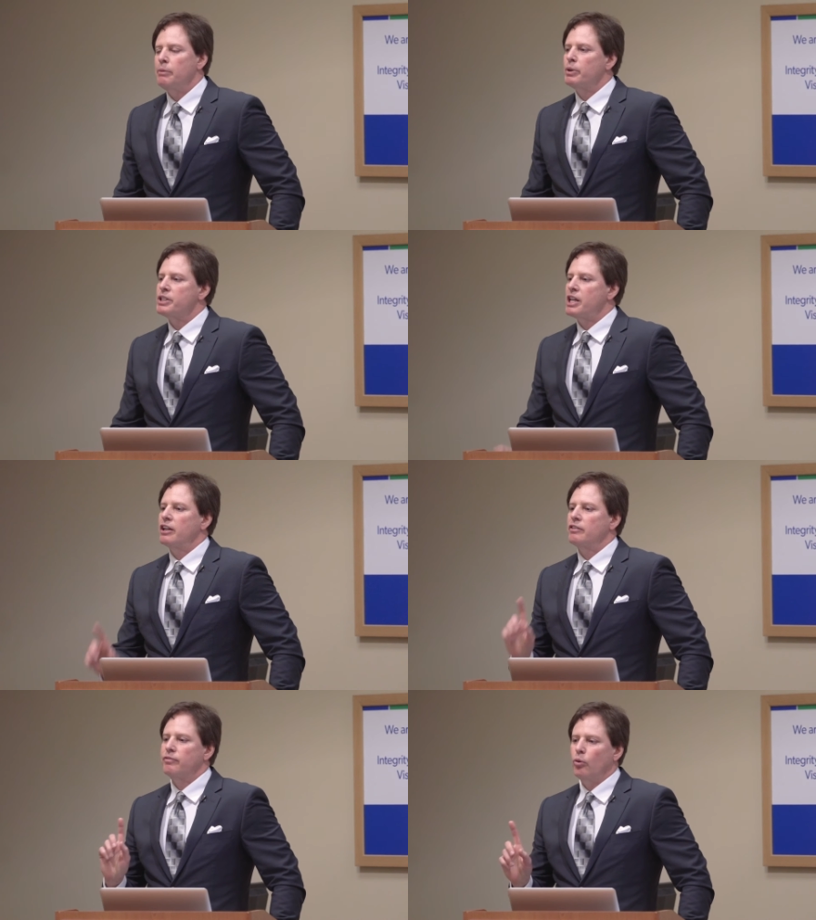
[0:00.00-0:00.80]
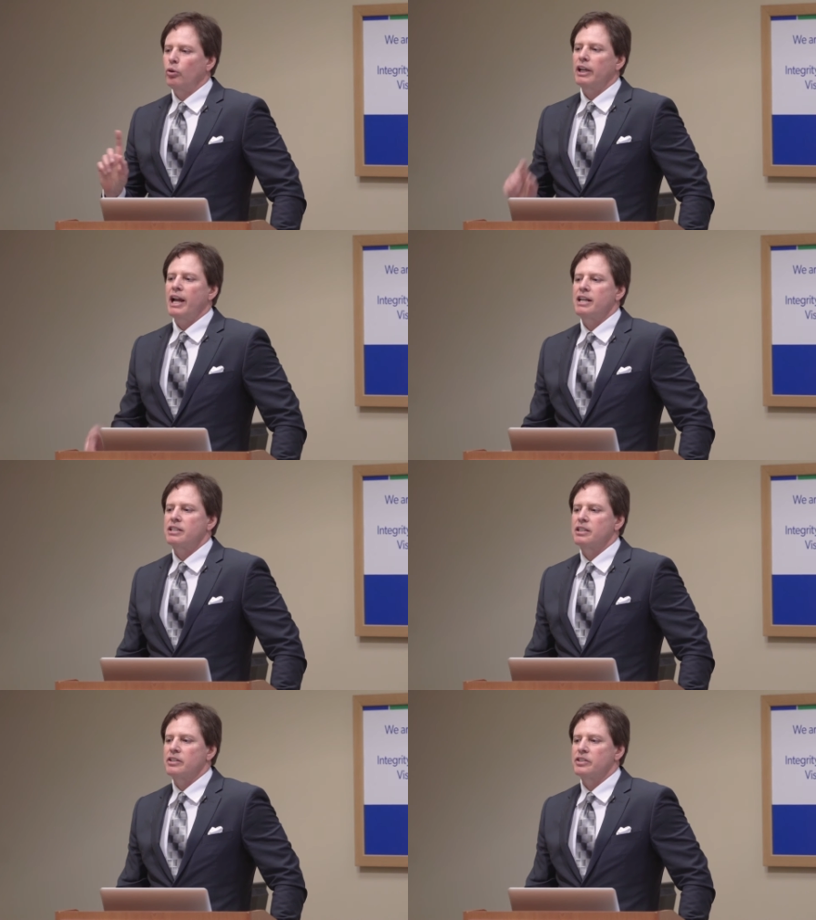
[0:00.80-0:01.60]
He presented four
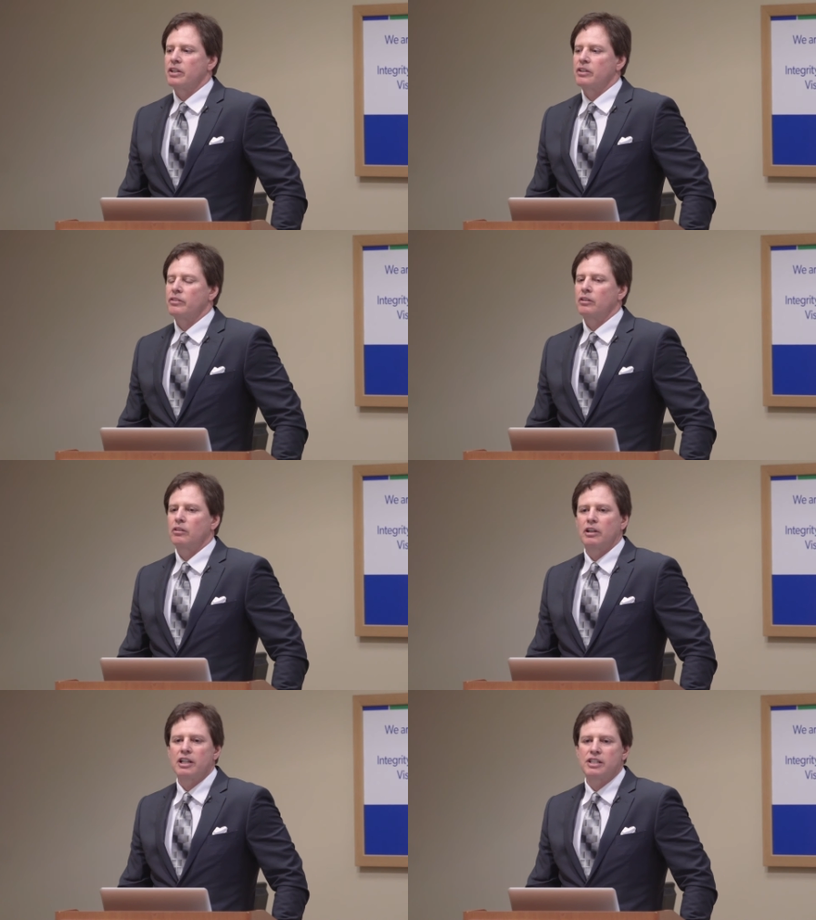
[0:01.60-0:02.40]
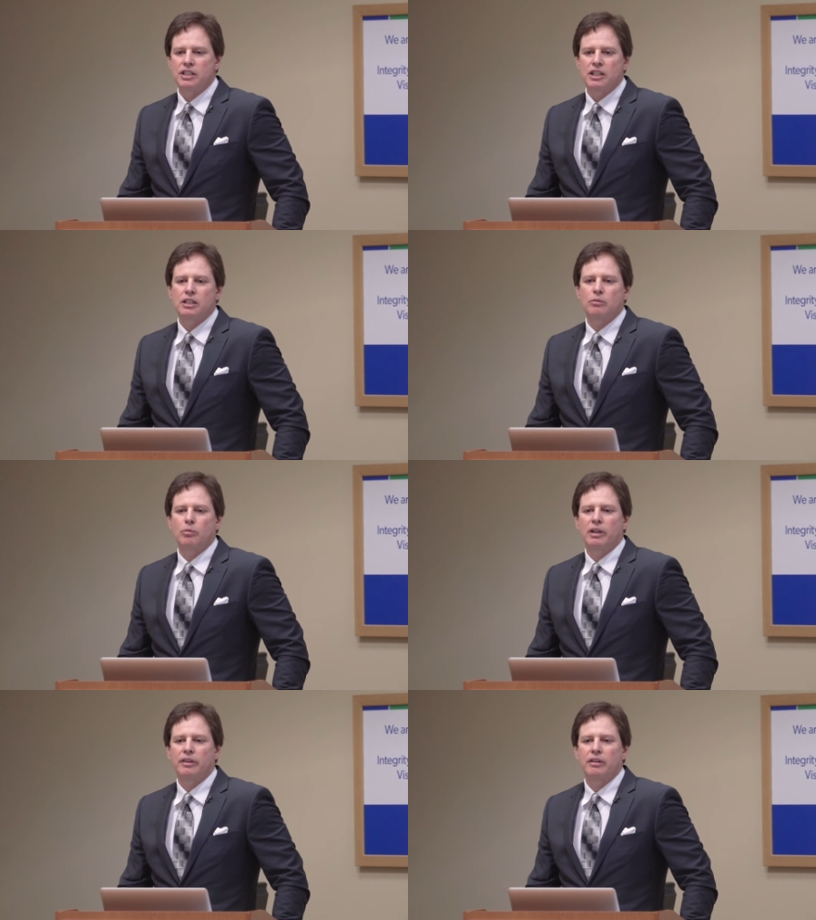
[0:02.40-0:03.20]
cases that look
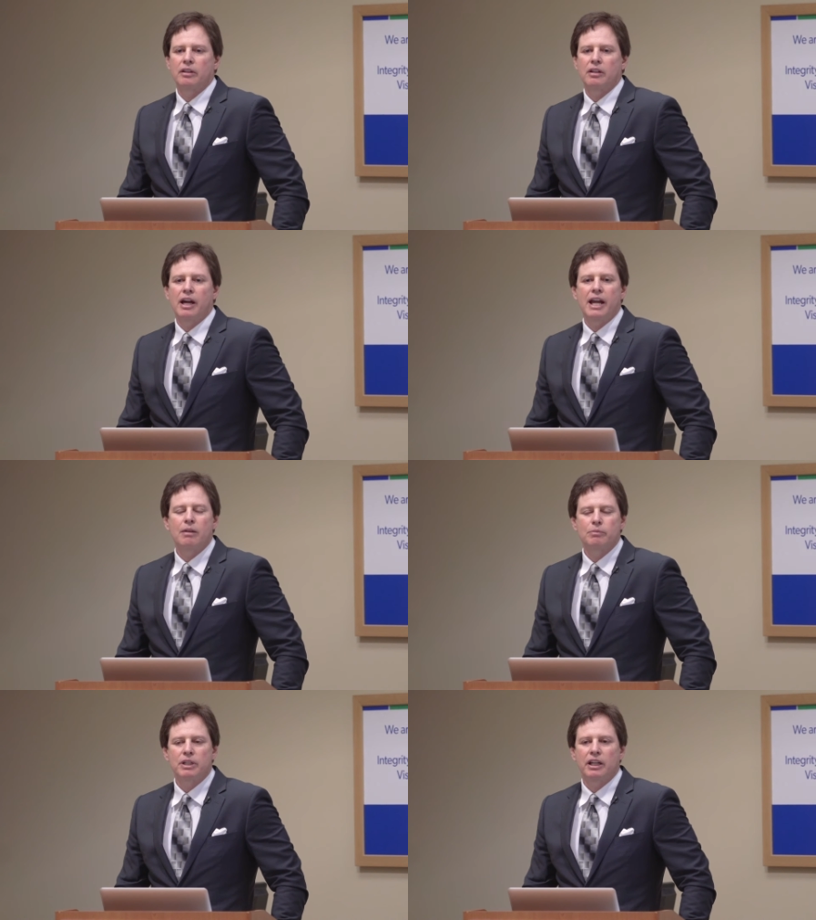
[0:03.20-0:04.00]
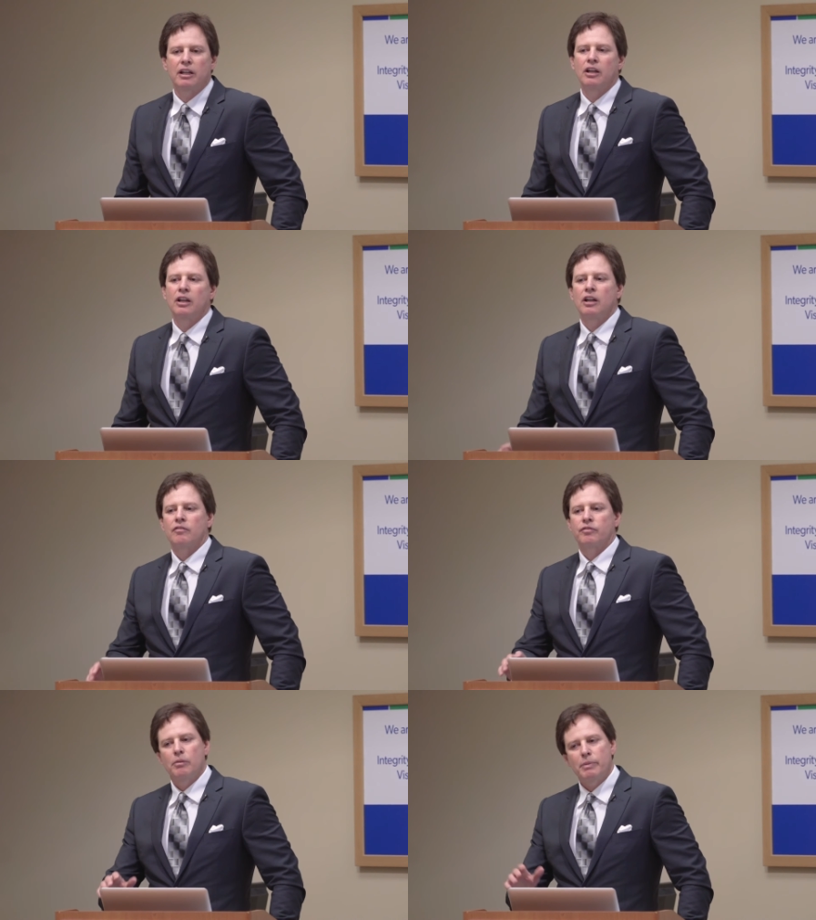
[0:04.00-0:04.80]
consistent with AMD
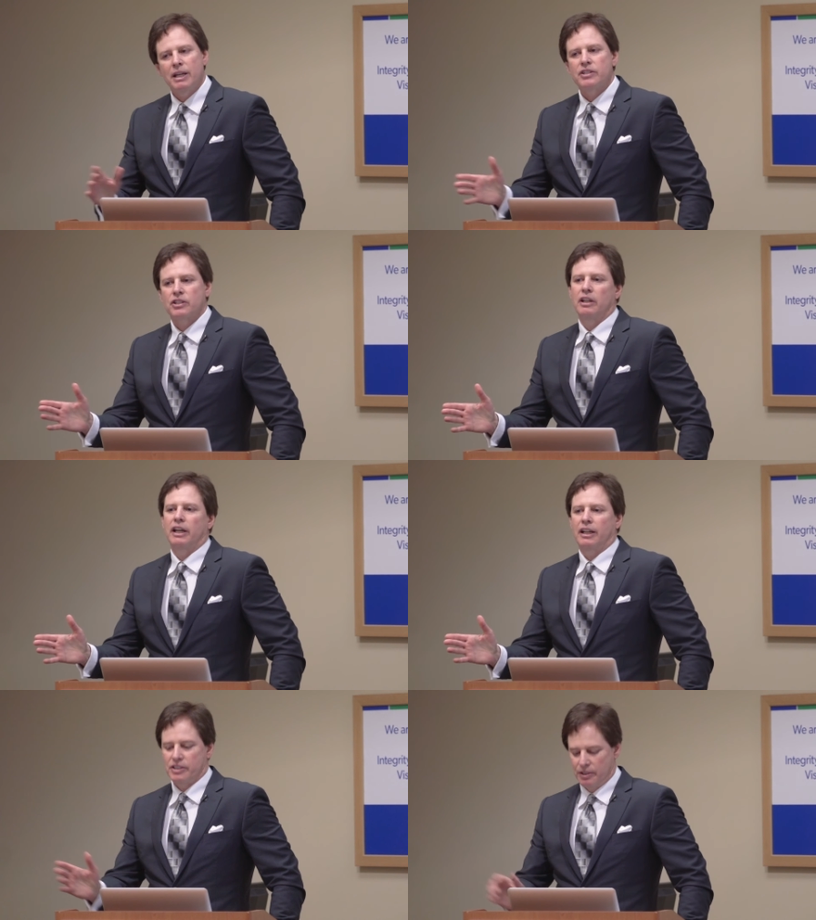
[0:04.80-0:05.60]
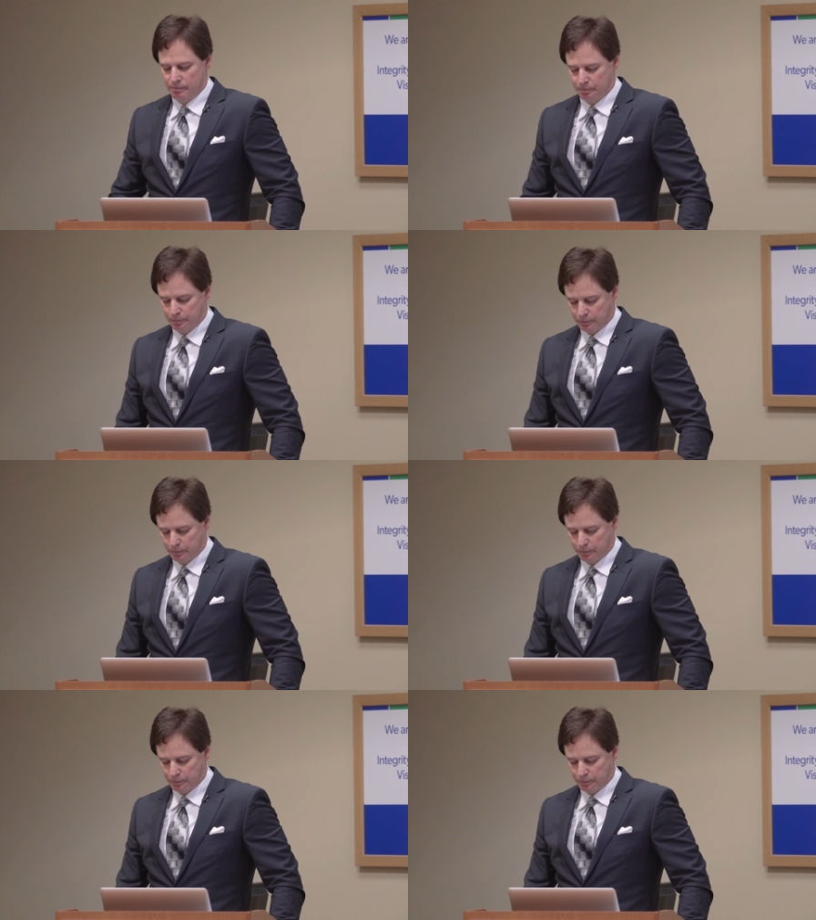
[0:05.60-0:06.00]
from his clinics.